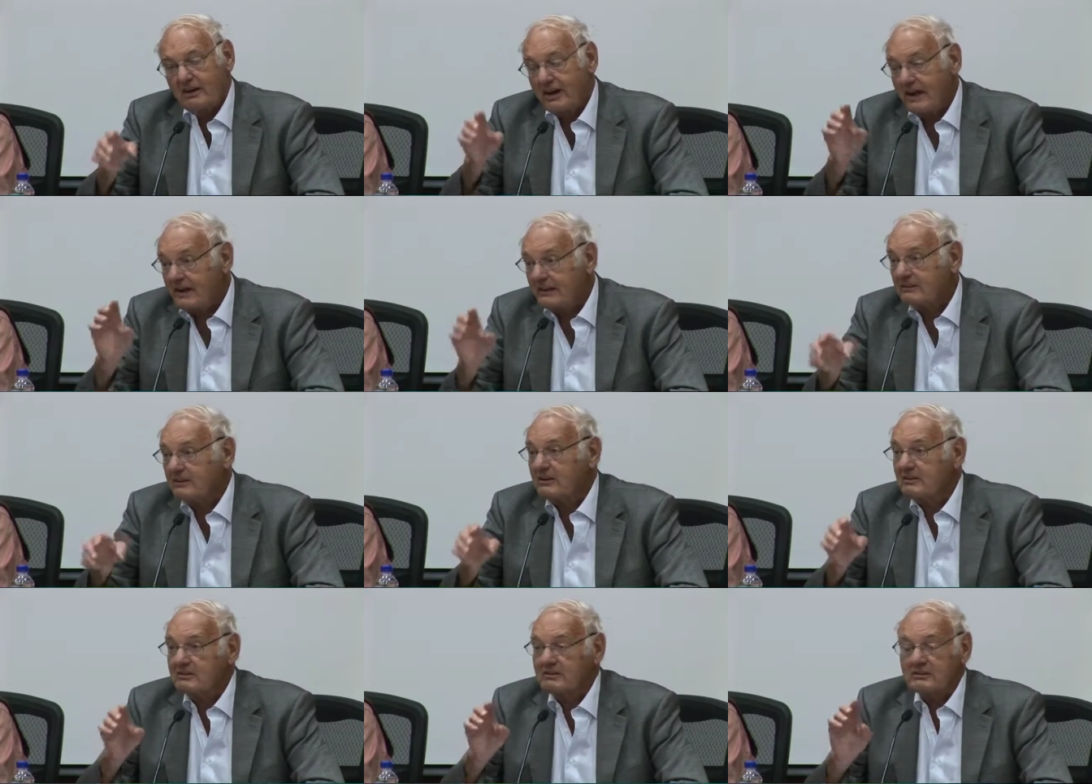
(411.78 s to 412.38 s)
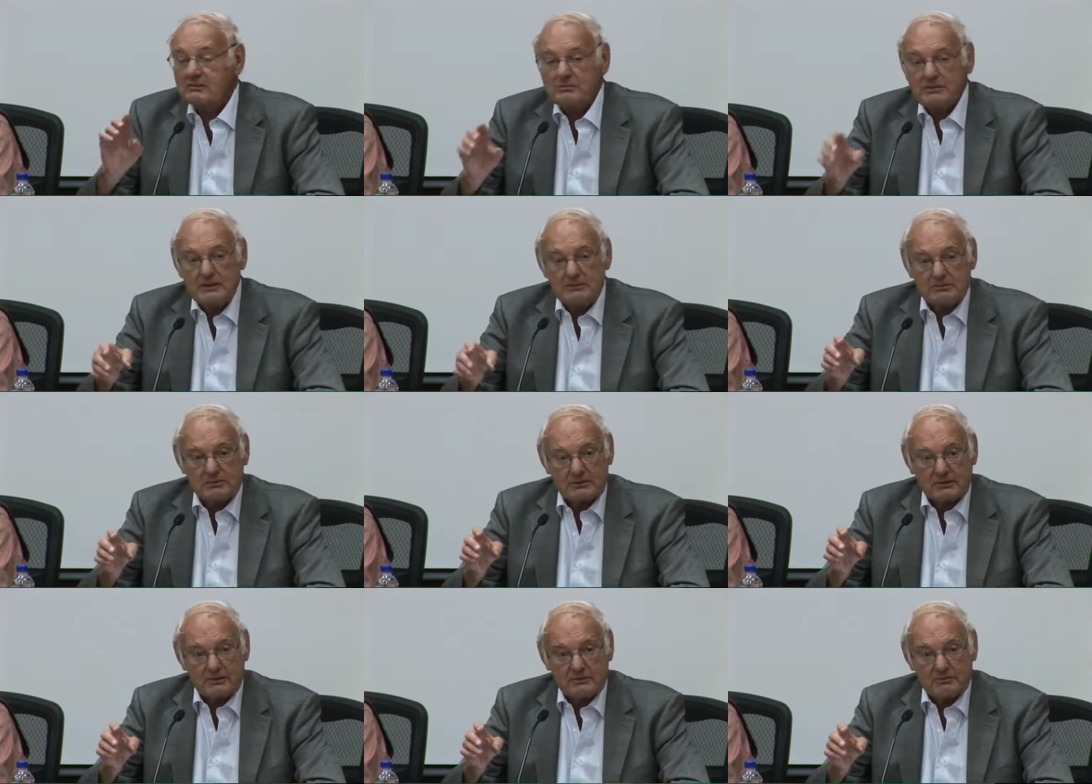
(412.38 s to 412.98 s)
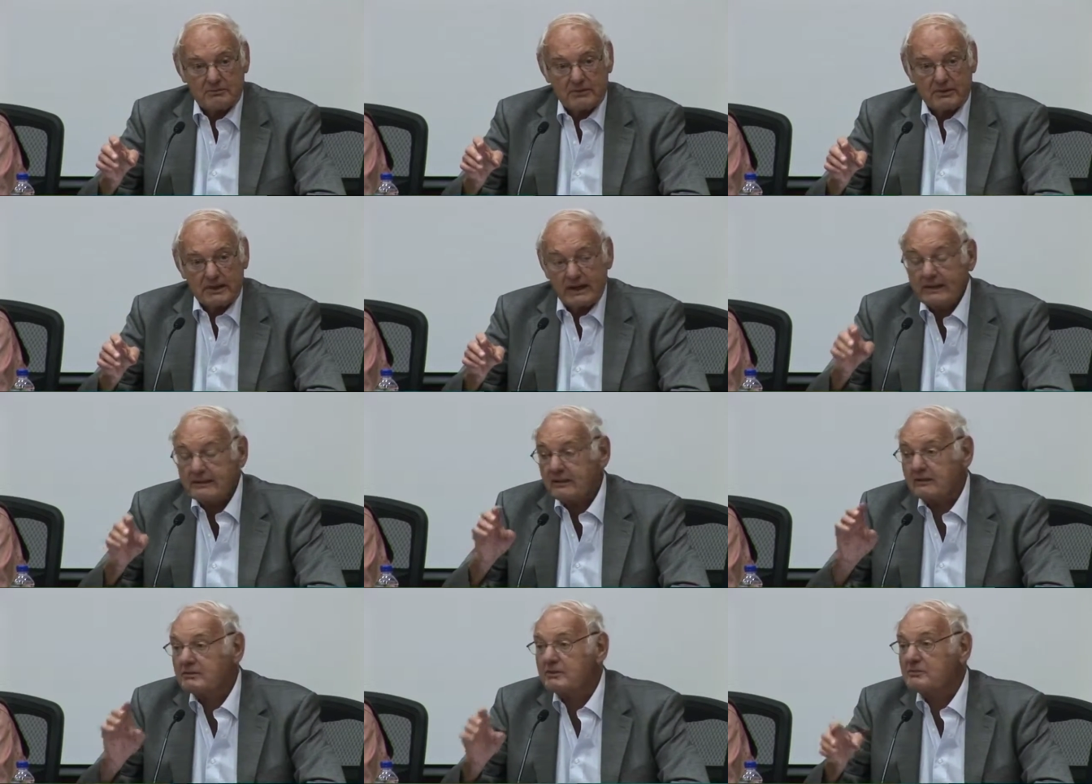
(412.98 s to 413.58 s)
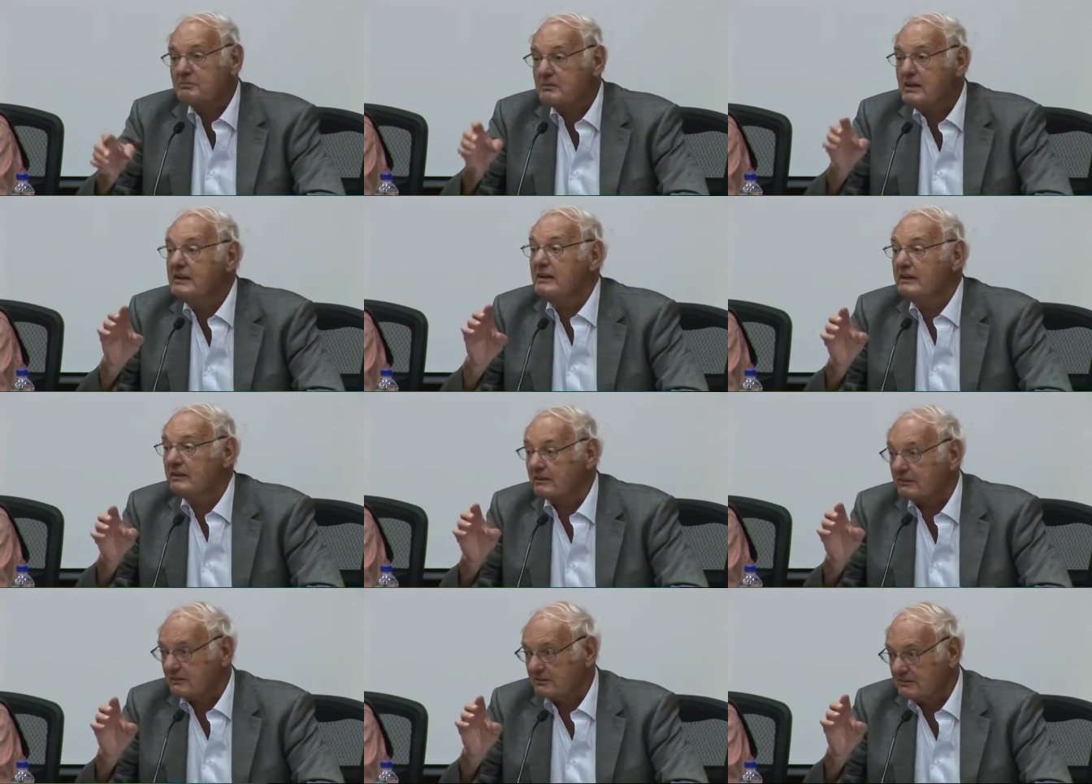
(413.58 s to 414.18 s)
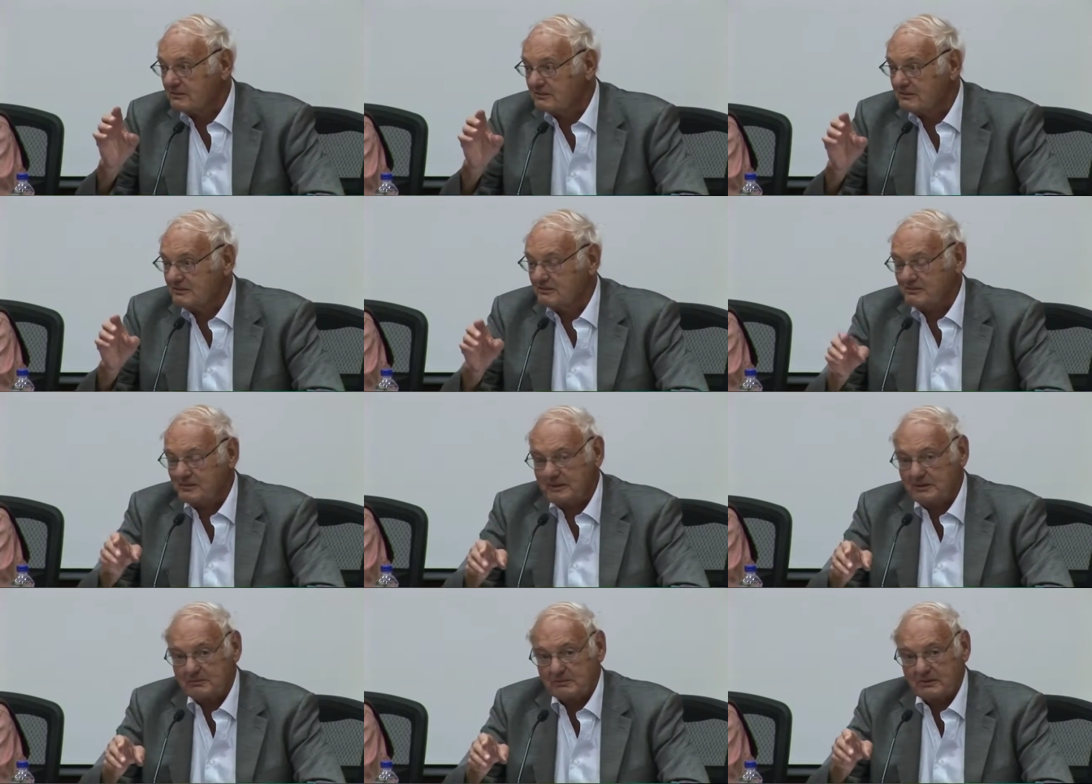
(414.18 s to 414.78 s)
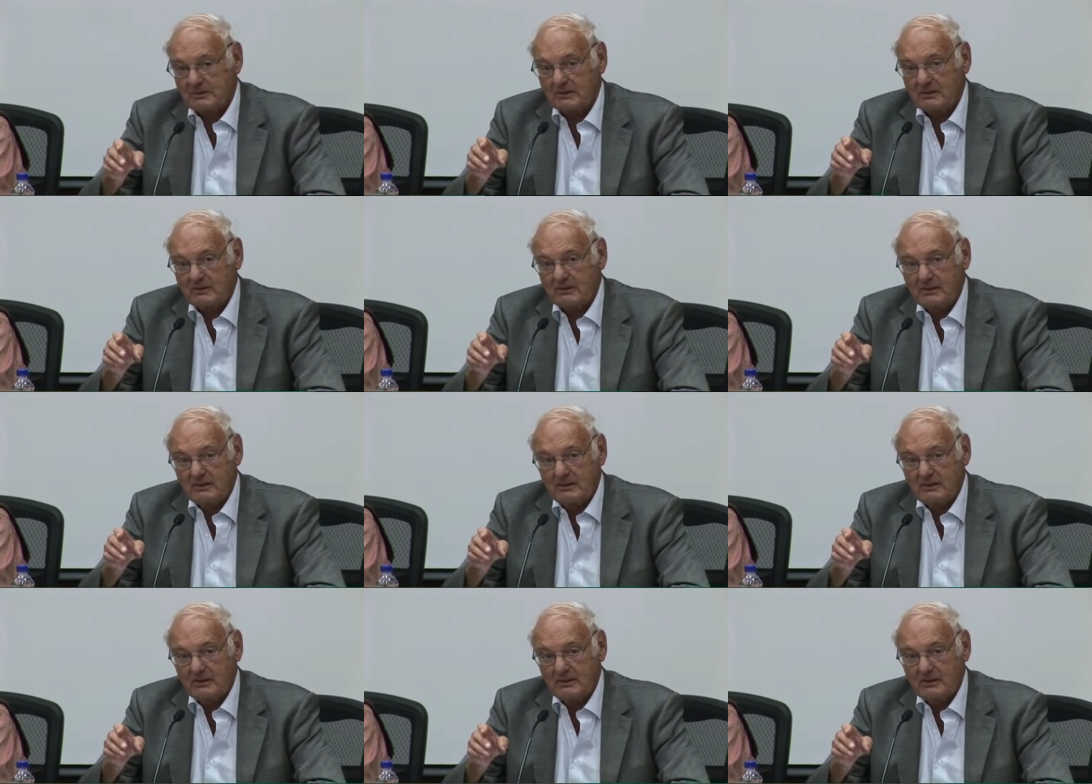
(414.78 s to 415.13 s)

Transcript: 800 people, 800 million people.